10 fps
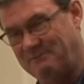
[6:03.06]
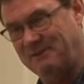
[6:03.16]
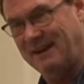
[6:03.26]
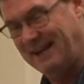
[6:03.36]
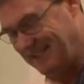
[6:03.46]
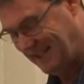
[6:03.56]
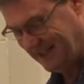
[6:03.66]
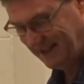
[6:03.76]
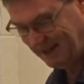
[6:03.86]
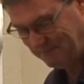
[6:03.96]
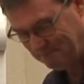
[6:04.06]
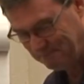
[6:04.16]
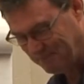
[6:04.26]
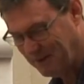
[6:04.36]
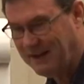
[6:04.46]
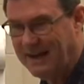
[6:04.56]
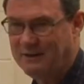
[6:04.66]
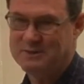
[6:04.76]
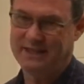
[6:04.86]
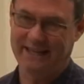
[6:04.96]
a few hands out there. Okay, I
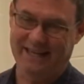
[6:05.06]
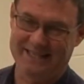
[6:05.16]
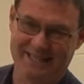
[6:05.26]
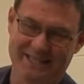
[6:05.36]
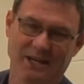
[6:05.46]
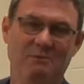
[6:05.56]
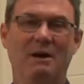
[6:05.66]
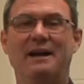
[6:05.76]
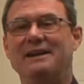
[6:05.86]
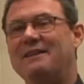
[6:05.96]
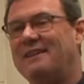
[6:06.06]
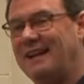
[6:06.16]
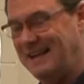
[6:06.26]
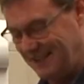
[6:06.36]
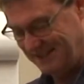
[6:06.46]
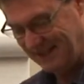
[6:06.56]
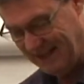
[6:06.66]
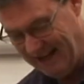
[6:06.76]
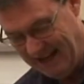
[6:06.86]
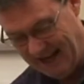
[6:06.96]
don't see any hands out there, but nonetheless,
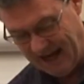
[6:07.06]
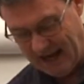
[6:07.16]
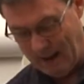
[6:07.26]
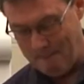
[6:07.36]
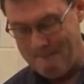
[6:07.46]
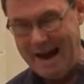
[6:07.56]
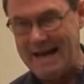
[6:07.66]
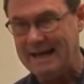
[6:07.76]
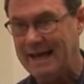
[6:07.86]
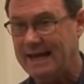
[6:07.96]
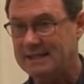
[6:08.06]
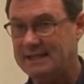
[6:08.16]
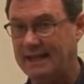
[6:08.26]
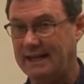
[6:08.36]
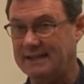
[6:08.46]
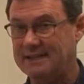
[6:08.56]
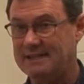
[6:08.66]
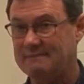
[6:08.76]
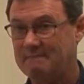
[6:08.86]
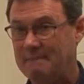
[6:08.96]
my guess
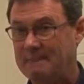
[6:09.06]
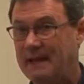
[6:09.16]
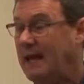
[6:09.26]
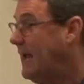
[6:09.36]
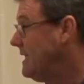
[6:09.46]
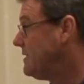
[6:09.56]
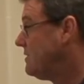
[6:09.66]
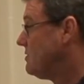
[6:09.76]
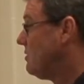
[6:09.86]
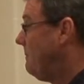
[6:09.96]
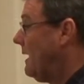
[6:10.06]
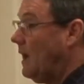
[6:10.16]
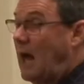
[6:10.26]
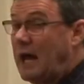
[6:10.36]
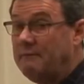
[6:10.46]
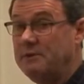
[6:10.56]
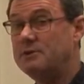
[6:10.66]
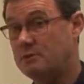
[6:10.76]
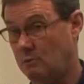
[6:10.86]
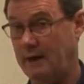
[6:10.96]
is that there's going to be a lot of you
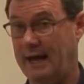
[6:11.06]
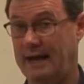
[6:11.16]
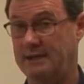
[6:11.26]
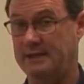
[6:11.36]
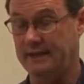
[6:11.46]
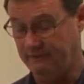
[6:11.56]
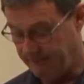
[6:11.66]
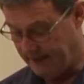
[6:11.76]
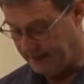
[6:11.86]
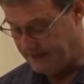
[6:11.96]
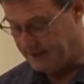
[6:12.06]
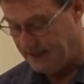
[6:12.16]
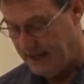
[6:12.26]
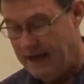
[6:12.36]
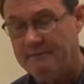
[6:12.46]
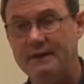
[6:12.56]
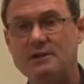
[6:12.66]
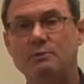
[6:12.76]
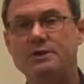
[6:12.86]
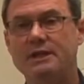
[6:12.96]
scored highest in the V's.
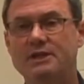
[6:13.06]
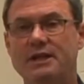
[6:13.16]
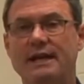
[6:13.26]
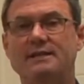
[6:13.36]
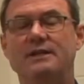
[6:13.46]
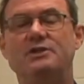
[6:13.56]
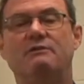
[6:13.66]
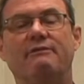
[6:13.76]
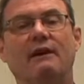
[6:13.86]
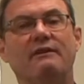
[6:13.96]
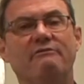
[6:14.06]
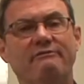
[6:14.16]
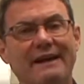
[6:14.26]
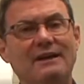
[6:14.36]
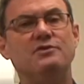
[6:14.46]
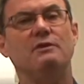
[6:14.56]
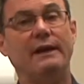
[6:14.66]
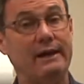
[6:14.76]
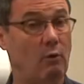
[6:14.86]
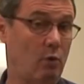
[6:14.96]
This would suggest that you're very
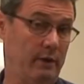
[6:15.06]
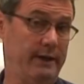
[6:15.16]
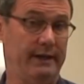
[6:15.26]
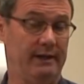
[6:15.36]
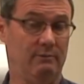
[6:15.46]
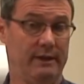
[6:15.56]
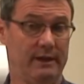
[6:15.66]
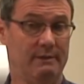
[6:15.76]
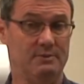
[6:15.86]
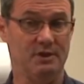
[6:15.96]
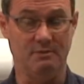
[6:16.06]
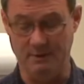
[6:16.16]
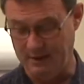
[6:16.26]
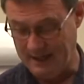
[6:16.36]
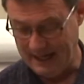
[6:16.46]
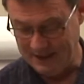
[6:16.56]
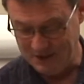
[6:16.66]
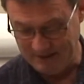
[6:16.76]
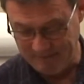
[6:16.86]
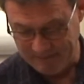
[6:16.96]
visually oriented when it comes to
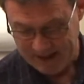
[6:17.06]
communication.